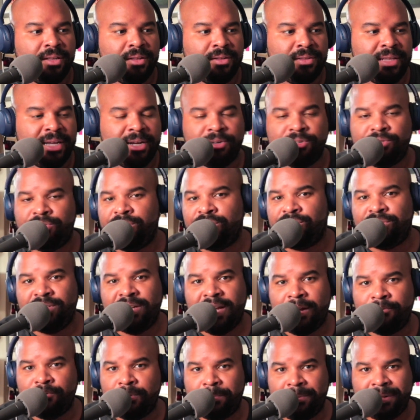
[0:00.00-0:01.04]
they're just
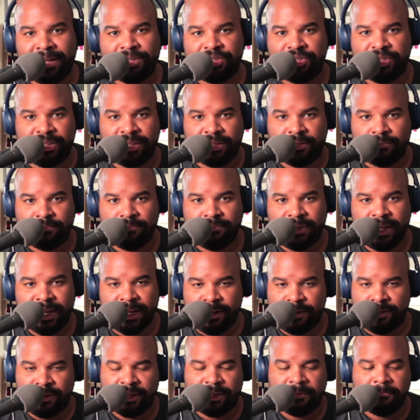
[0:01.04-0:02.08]
not replenishing
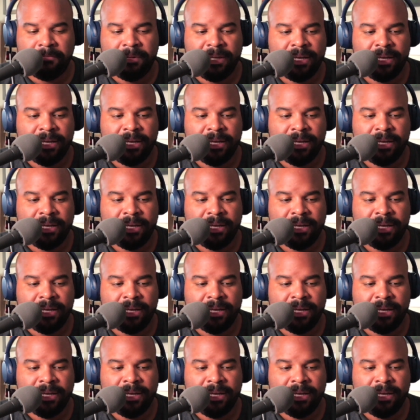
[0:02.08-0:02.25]
anything.